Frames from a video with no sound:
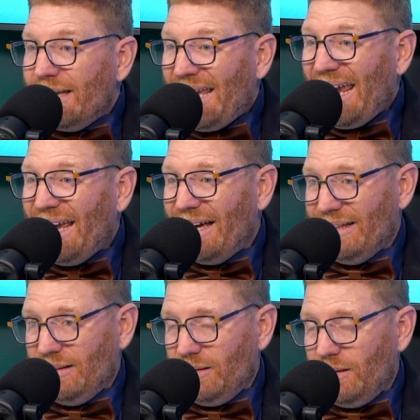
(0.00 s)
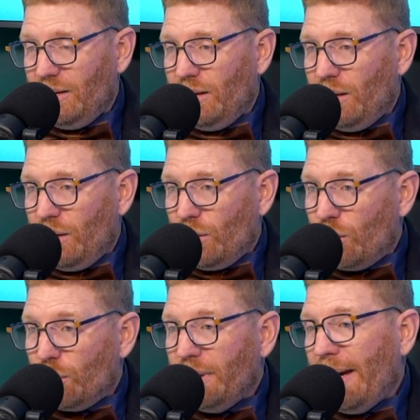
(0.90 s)
can
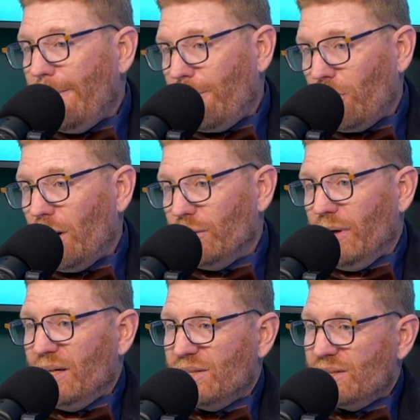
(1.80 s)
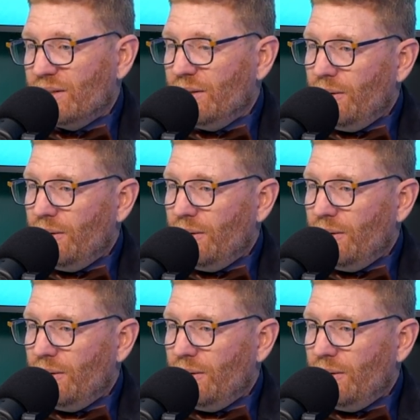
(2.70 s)
create progress.